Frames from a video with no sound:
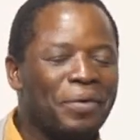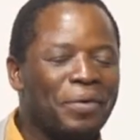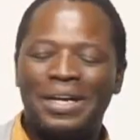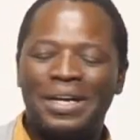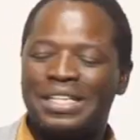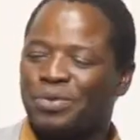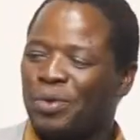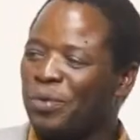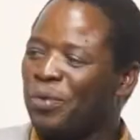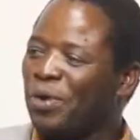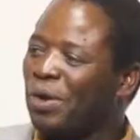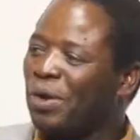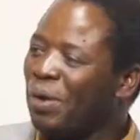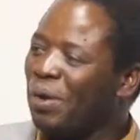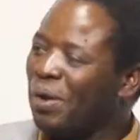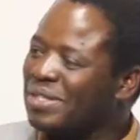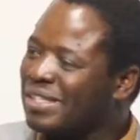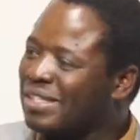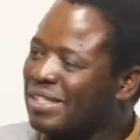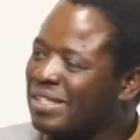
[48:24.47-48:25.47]
because when we
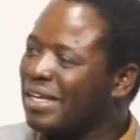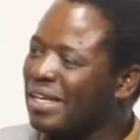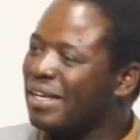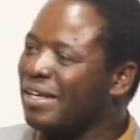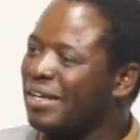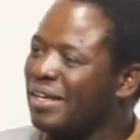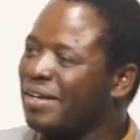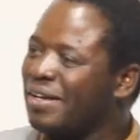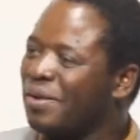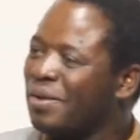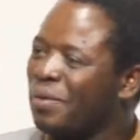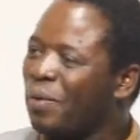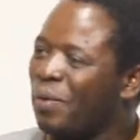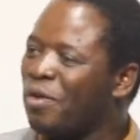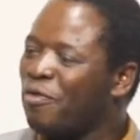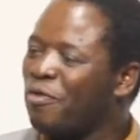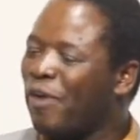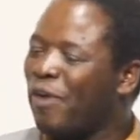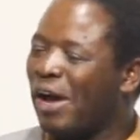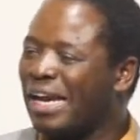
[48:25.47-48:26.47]
lost the, when
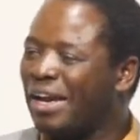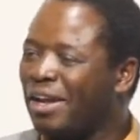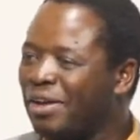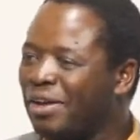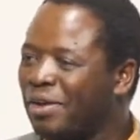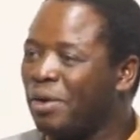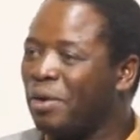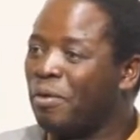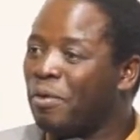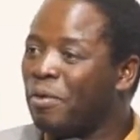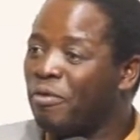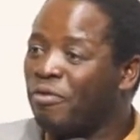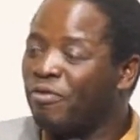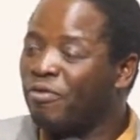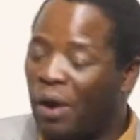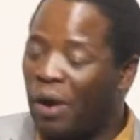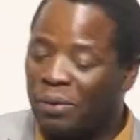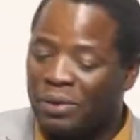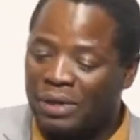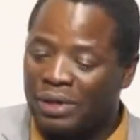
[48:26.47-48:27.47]
we finally
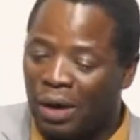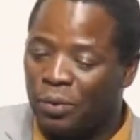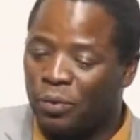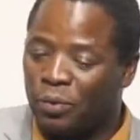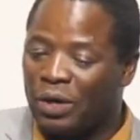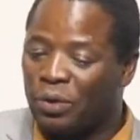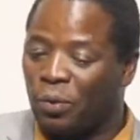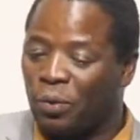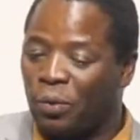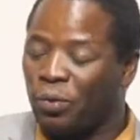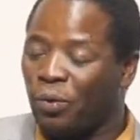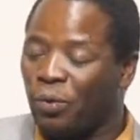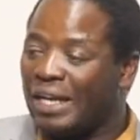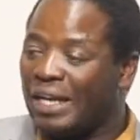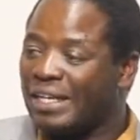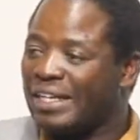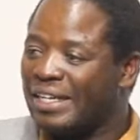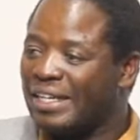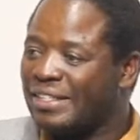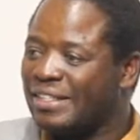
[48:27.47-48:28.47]
found out what God
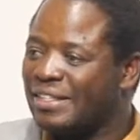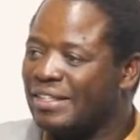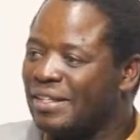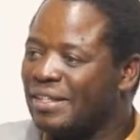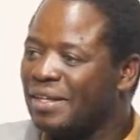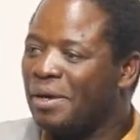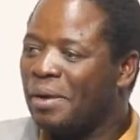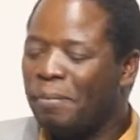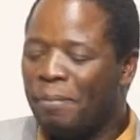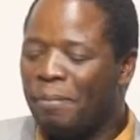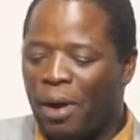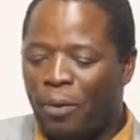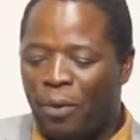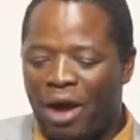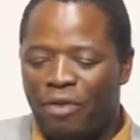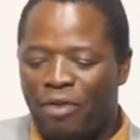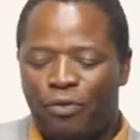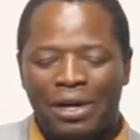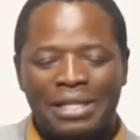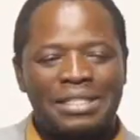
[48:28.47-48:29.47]
wanted, my
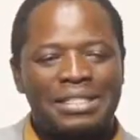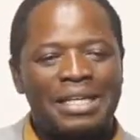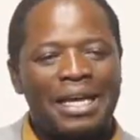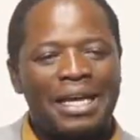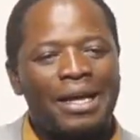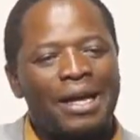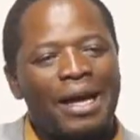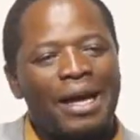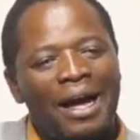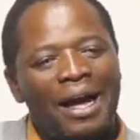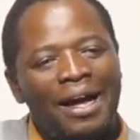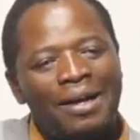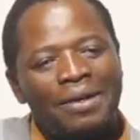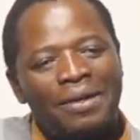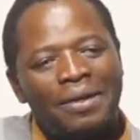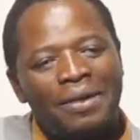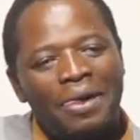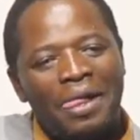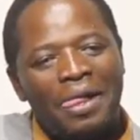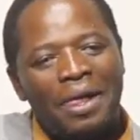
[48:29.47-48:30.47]
wife was saying, ah,
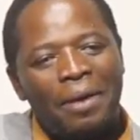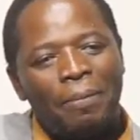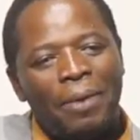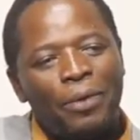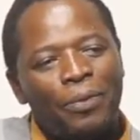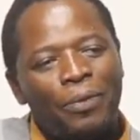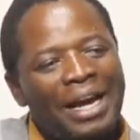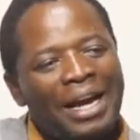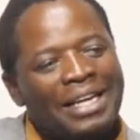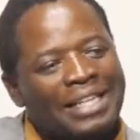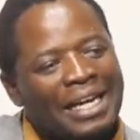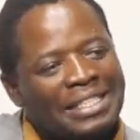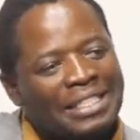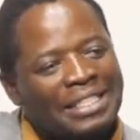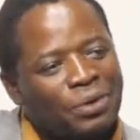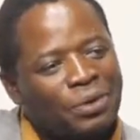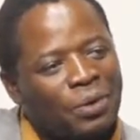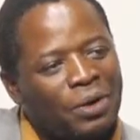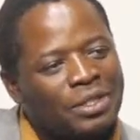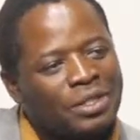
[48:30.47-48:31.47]
but why
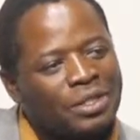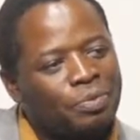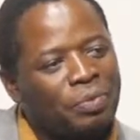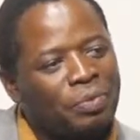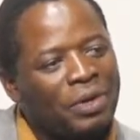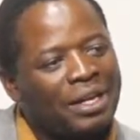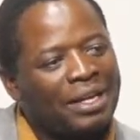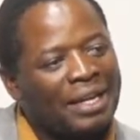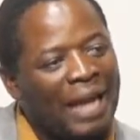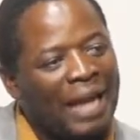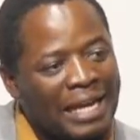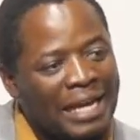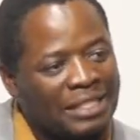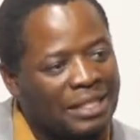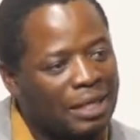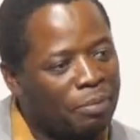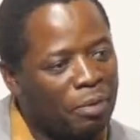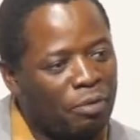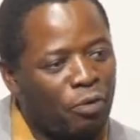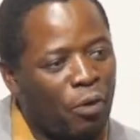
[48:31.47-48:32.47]
doesn't God speak
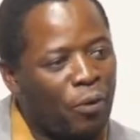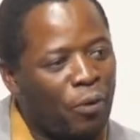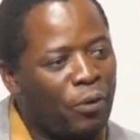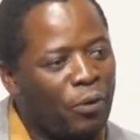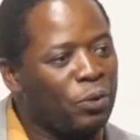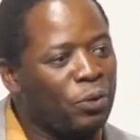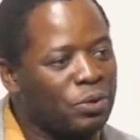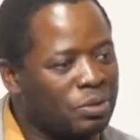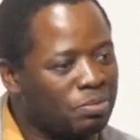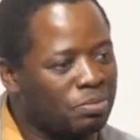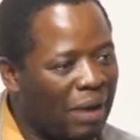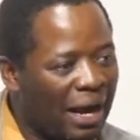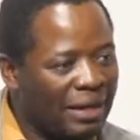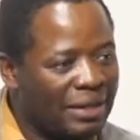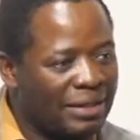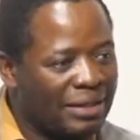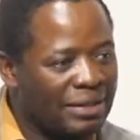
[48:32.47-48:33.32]
nicely before we lose money?